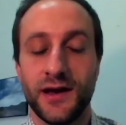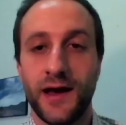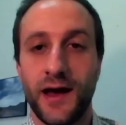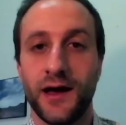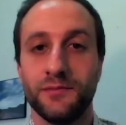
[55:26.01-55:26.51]

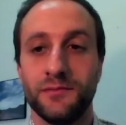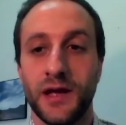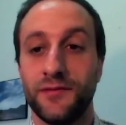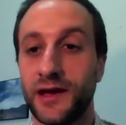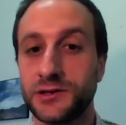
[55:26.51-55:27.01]
And
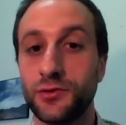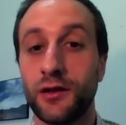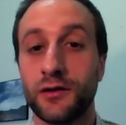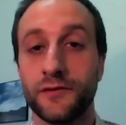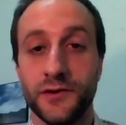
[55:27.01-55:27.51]
thanks to
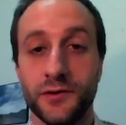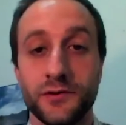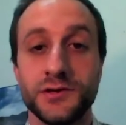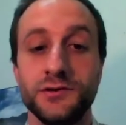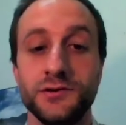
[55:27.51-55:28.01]
all our
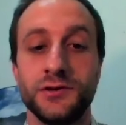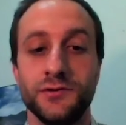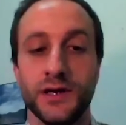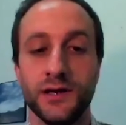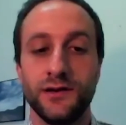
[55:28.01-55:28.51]
viewers who
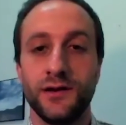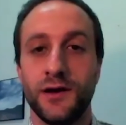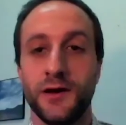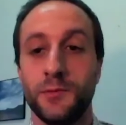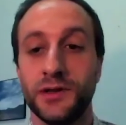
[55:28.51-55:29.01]
tuned in.
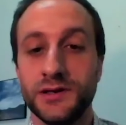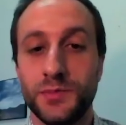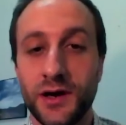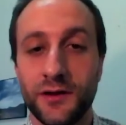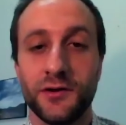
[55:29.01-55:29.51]
Please
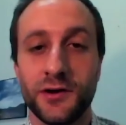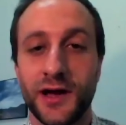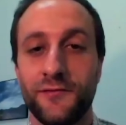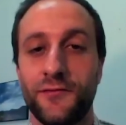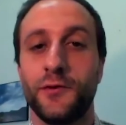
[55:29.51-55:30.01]
be on the
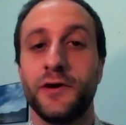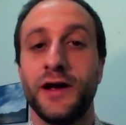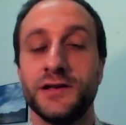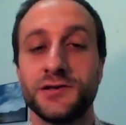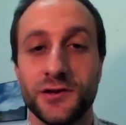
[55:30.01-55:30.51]
lookout for
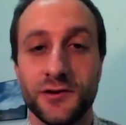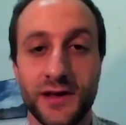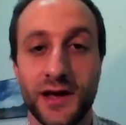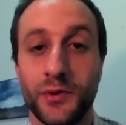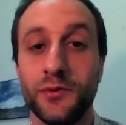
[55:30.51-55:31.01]
a survey
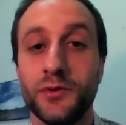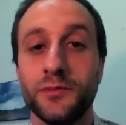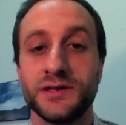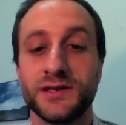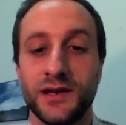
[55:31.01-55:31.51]
that we will
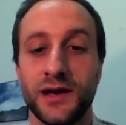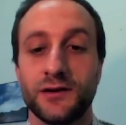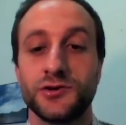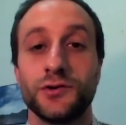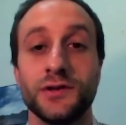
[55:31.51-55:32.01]
be sending
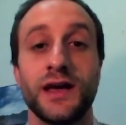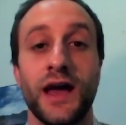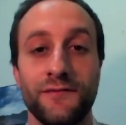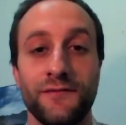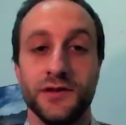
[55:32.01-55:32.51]
out shortly
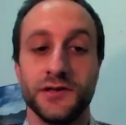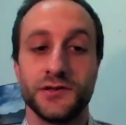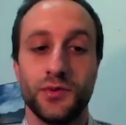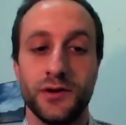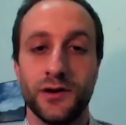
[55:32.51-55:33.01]
after this
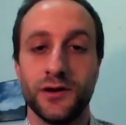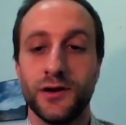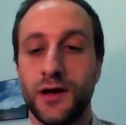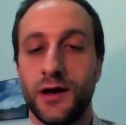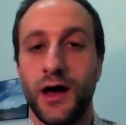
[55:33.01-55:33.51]

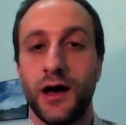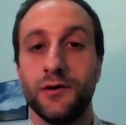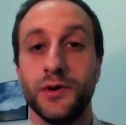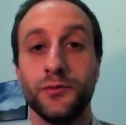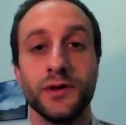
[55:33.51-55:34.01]

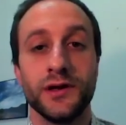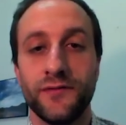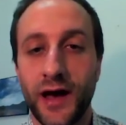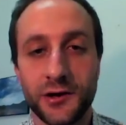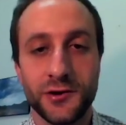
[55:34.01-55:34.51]
webinar. We really
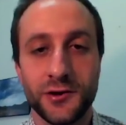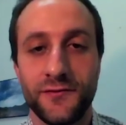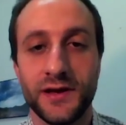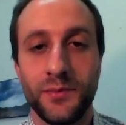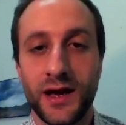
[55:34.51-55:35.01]
value your
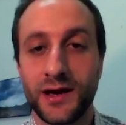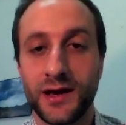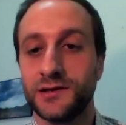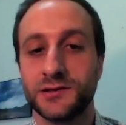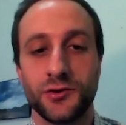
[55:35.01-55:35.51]
feedback,
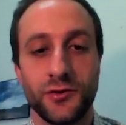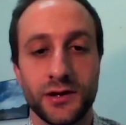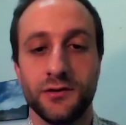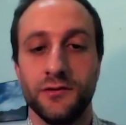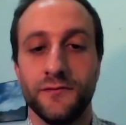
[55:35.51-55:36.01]
and it's
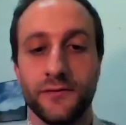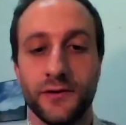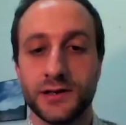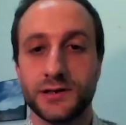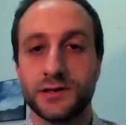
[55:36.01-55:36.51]
critical for
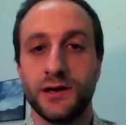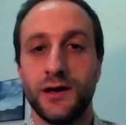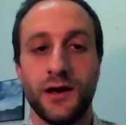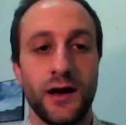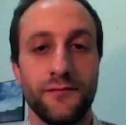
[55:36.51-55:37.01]
us
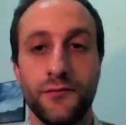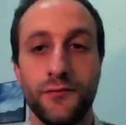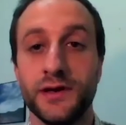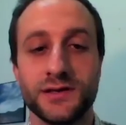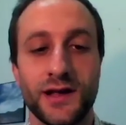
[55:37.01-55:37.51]
for
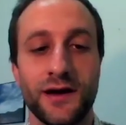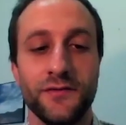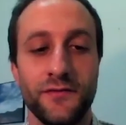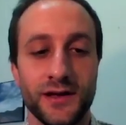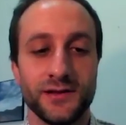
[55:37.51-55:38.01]
these live
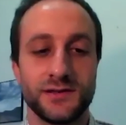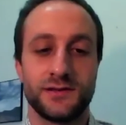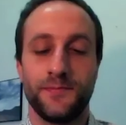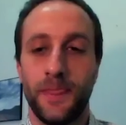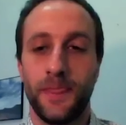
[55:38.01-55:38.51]

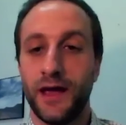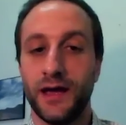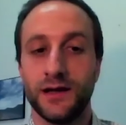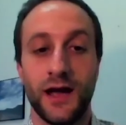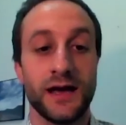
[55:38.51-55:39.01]
events.
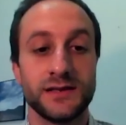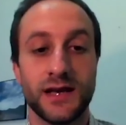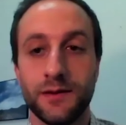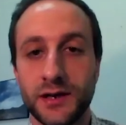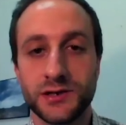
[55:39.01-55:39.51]
And as
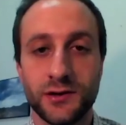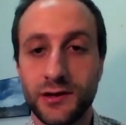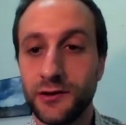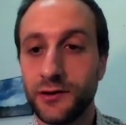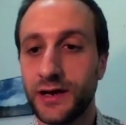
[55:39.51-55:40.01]
I mentioned
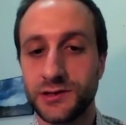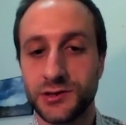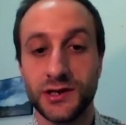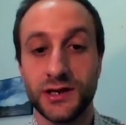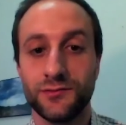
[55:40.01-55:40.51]
earlier, and as
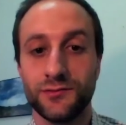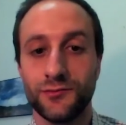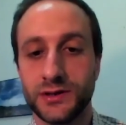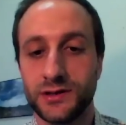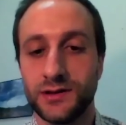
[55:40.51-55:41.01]
Janine
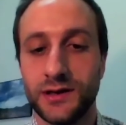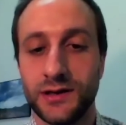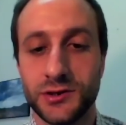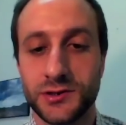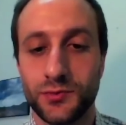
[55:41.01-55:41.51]
recently
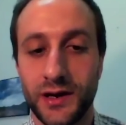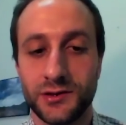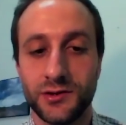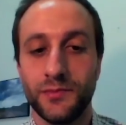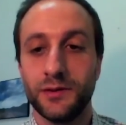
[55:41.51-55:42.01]
just went
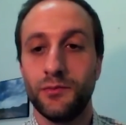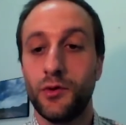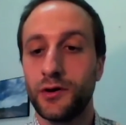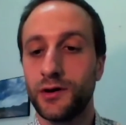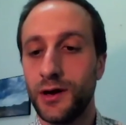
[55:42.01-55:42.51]
into a bit
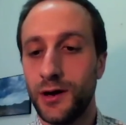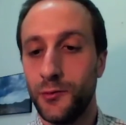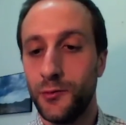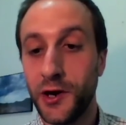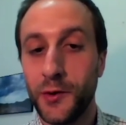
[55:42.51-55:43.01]
more,
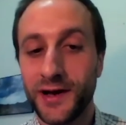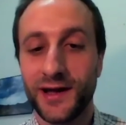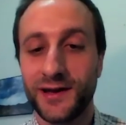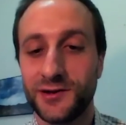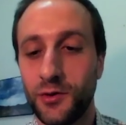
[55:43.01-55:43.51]
we know we didn't
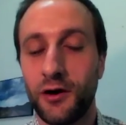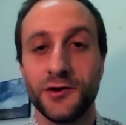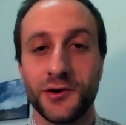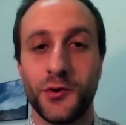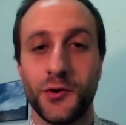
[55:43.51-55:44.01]
get to all
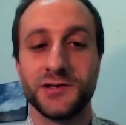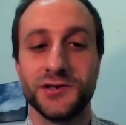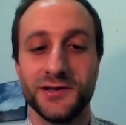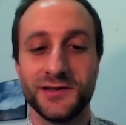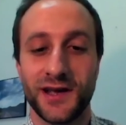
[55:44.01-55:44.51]
your
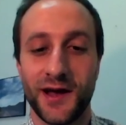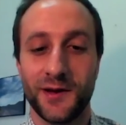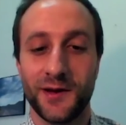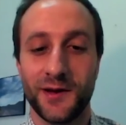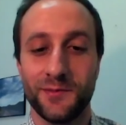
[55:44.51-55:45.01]
questions.
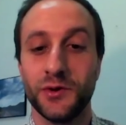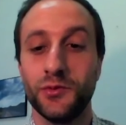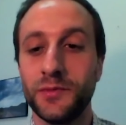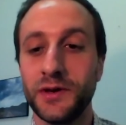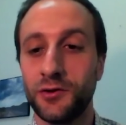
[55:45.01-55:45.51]
So we
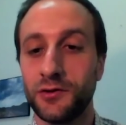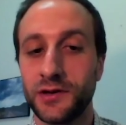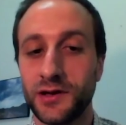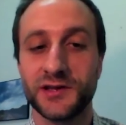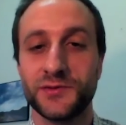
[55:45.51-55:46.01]
will be
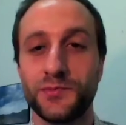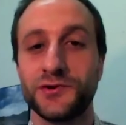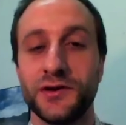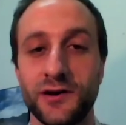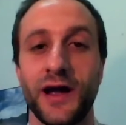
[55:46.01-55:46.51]
holding these special
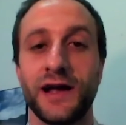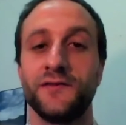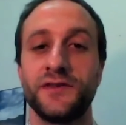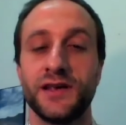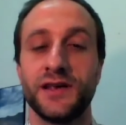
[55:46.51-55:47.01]
interactive
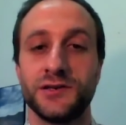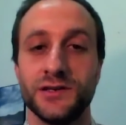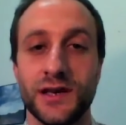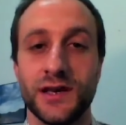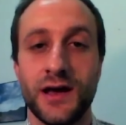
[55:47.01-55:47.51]

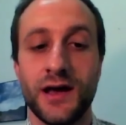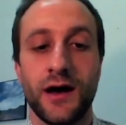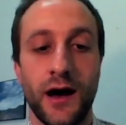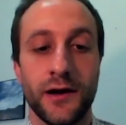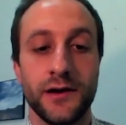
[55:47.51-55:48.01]
sessions
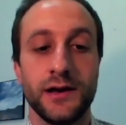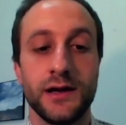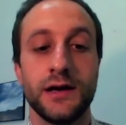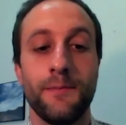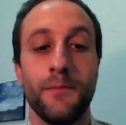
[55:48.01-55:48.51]
on
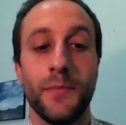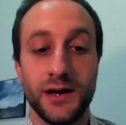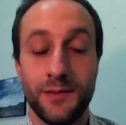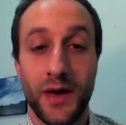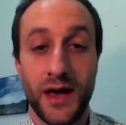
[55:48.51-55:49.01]

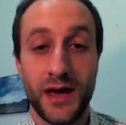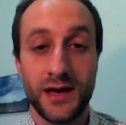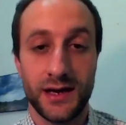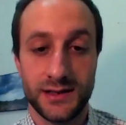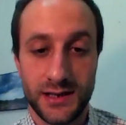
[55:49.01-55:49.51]
Monday, May
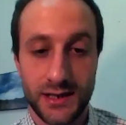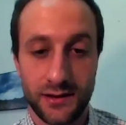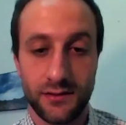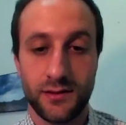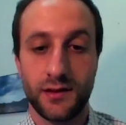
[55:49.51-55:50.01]

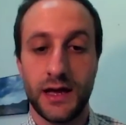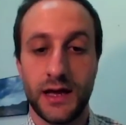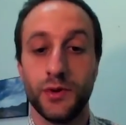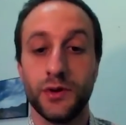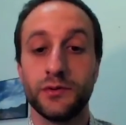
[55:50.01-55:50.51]
18th.
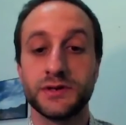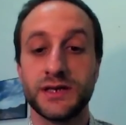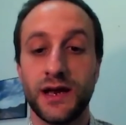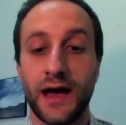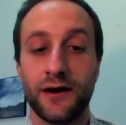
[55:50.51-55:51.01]
And we will
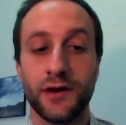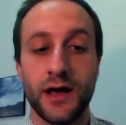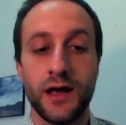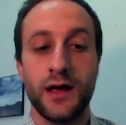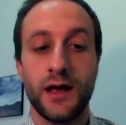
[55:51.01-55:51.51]
send out
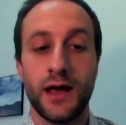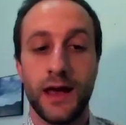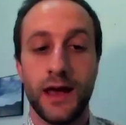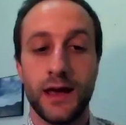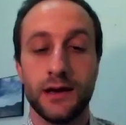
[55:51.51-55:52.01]

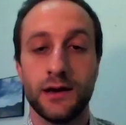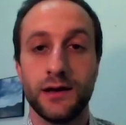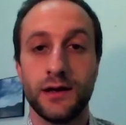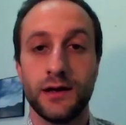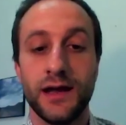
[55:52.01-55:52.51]
an
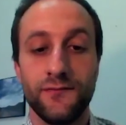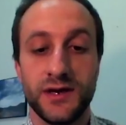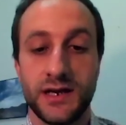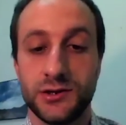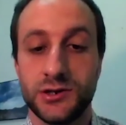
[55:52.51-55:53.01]

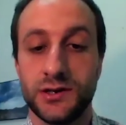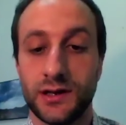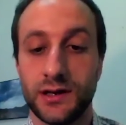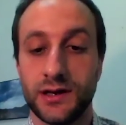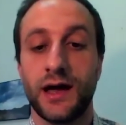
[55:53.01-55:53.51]
invitation
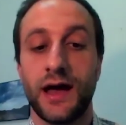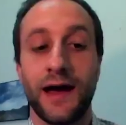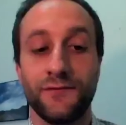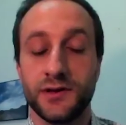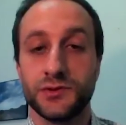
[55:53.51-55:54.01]
link
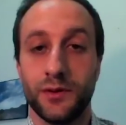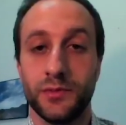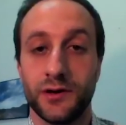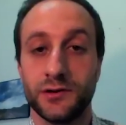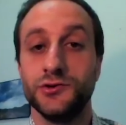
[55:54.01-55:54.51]
after this
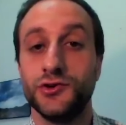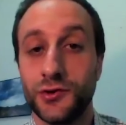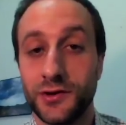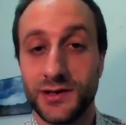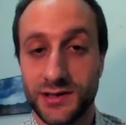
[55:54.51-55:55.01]
webinar to
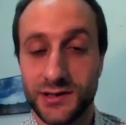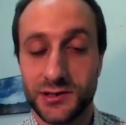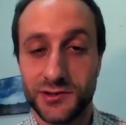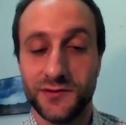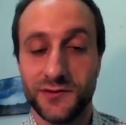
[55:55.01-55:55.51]
join this
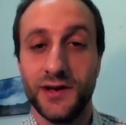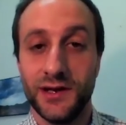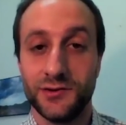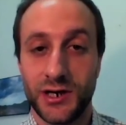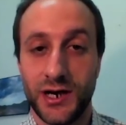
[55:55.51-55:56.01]
exclusive
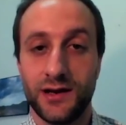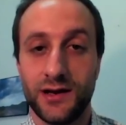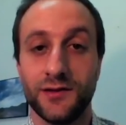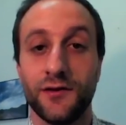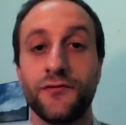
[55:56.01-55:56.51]
video
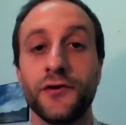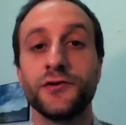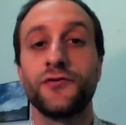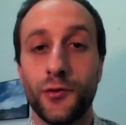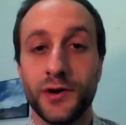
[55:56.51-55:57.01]
chat. And the
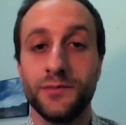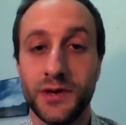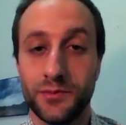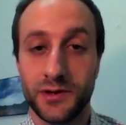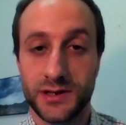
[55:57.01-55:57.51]
first 40
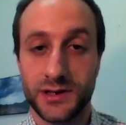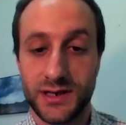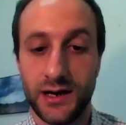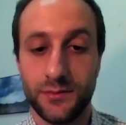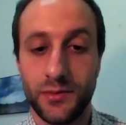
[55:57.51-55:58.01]
people to
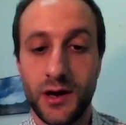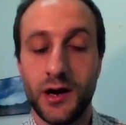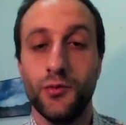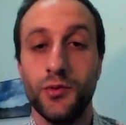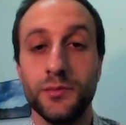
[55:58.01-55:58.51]
sign up
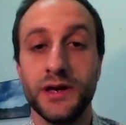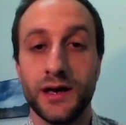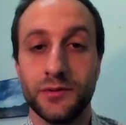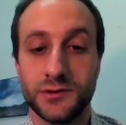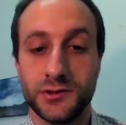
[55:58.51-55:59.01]
will be
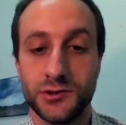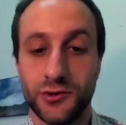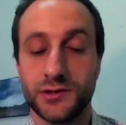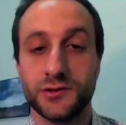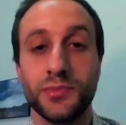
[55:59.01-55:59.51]
able to
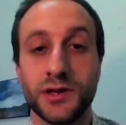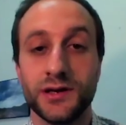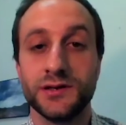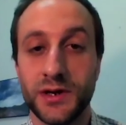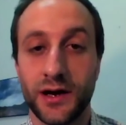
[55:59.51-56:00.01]
join. So
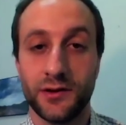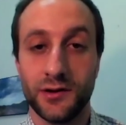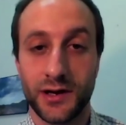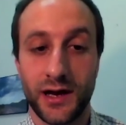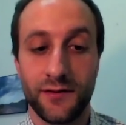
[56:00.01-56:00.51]
please be on the
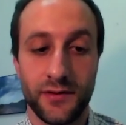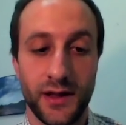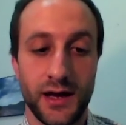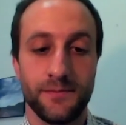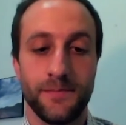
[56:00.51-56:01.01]
lookout for
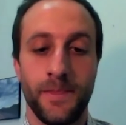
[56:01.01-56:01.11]
that.